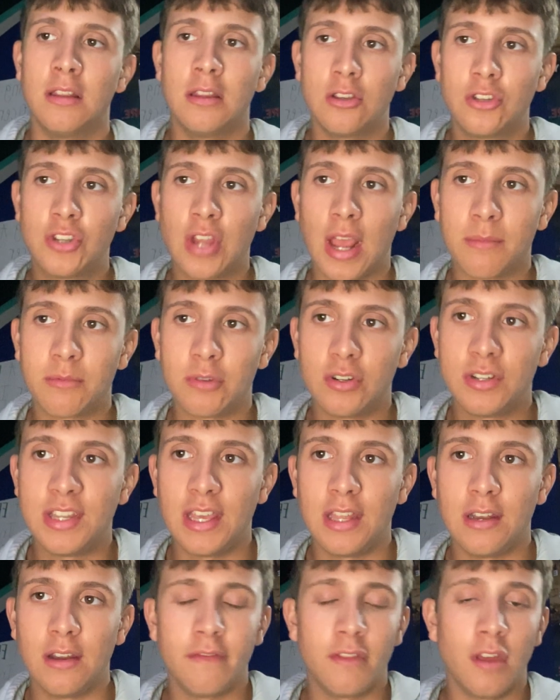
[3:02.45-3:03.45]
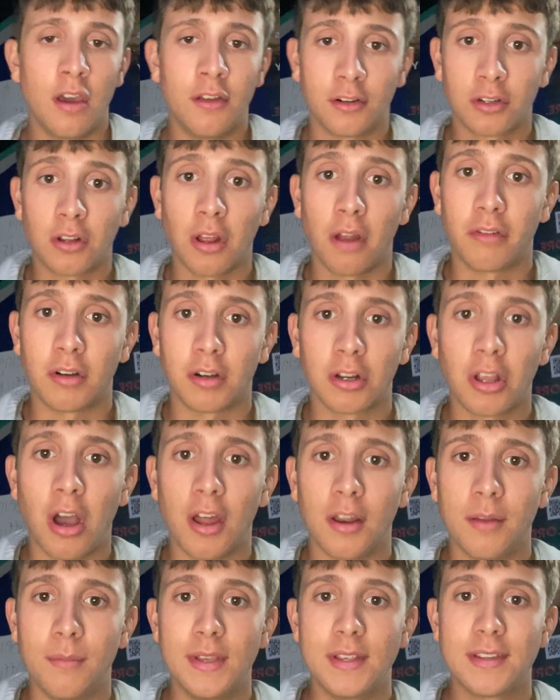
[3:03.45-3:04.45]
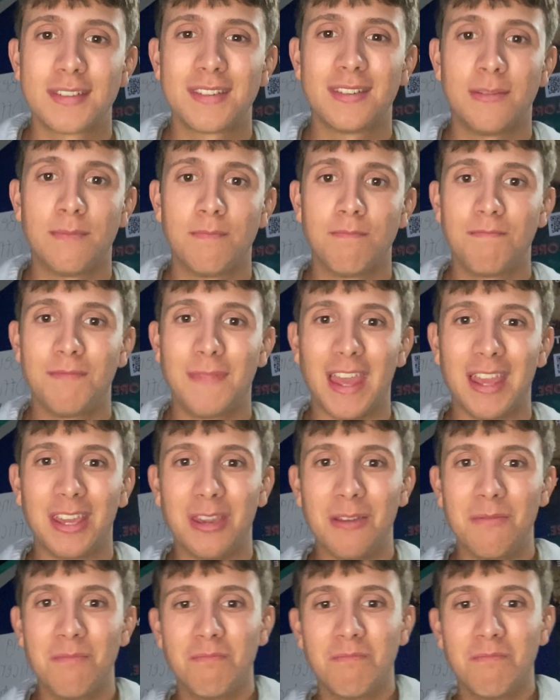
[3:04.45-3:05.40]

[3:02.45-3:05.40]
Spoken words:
the chapter 10 of the Undercover Economist. Thank you.